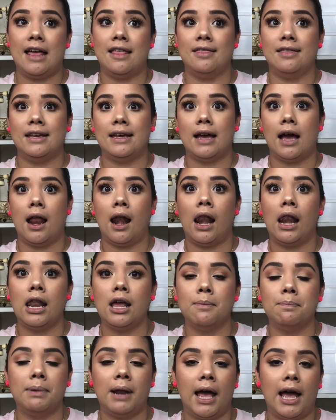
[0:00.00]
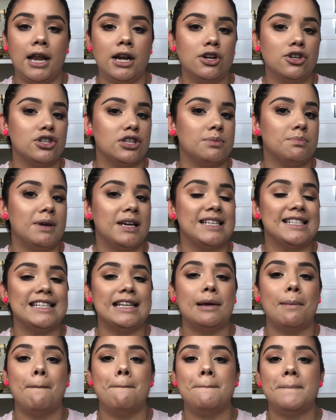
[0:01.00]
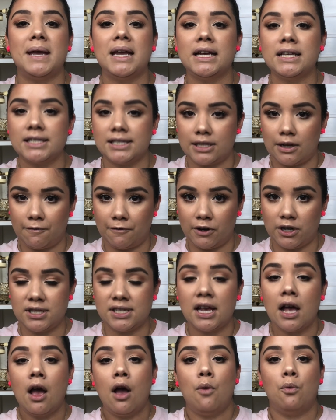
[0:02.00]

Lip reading: the lip liner just makes the biggest difference